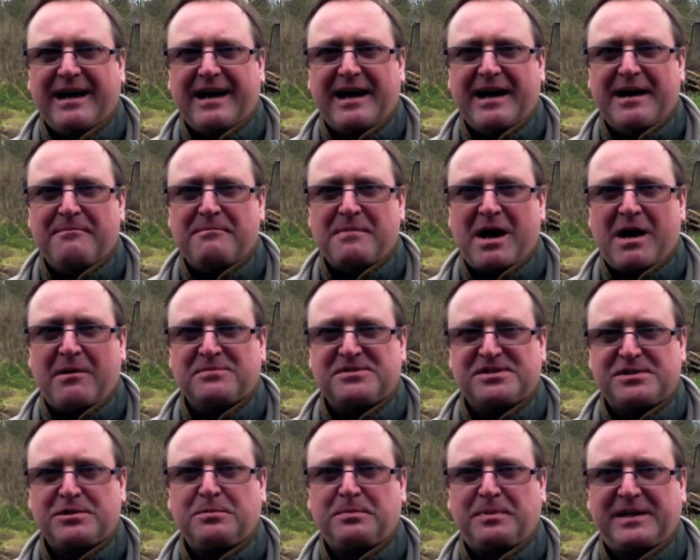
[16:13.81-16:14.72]
um, I'm
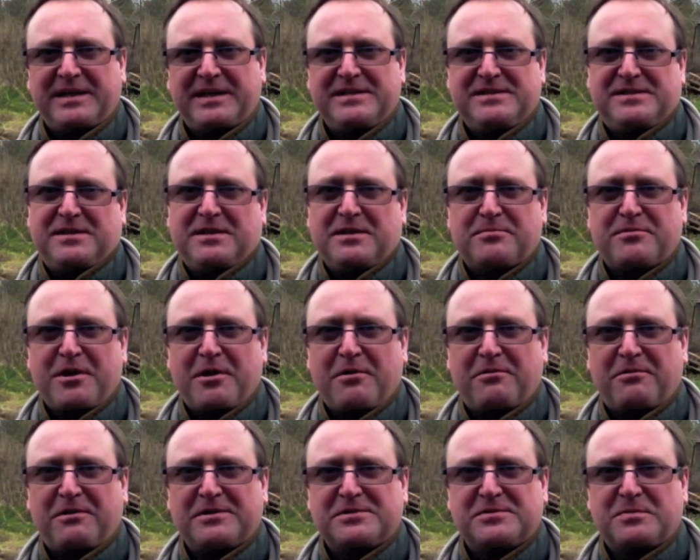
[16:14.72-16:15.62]
still pleased at the
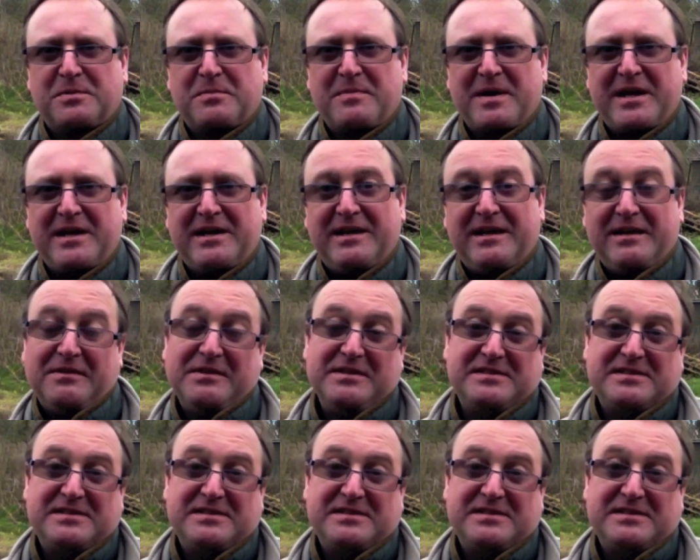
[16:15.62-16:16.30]
progress we're making.